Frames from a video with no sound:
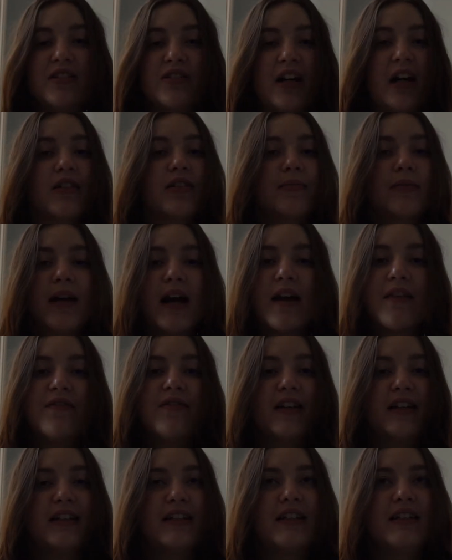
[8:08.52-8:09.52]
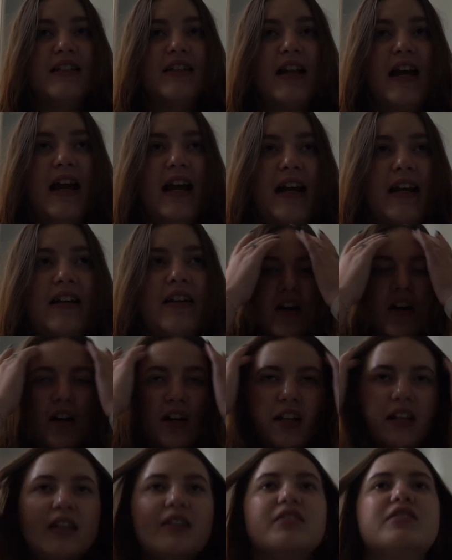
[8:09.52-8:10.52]
her out to breakfast and
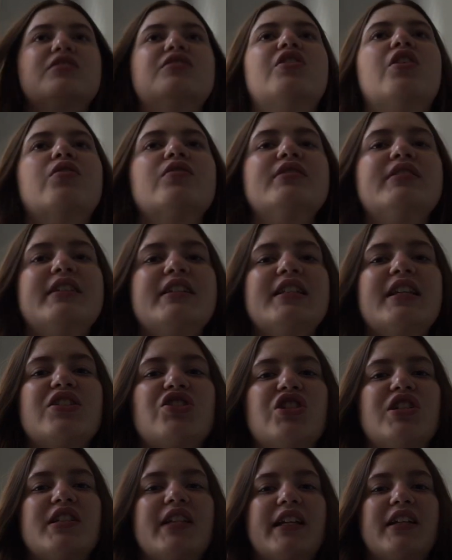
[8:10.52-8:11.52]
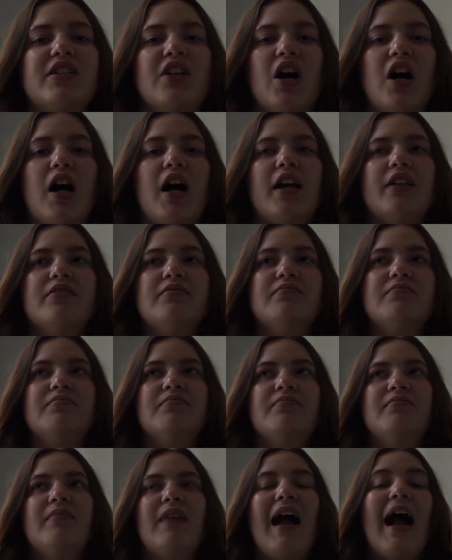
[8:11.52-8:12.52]
he's noticing that she's like not
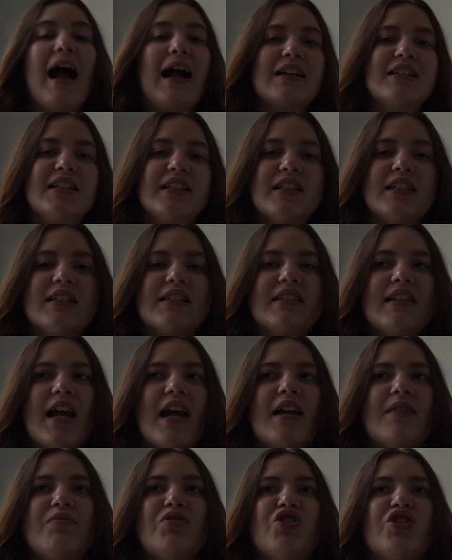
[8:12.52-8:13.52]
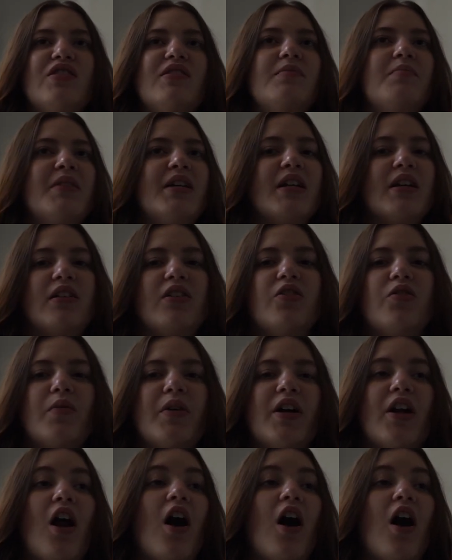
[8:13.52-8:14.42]
acting the same and she's being a little weird.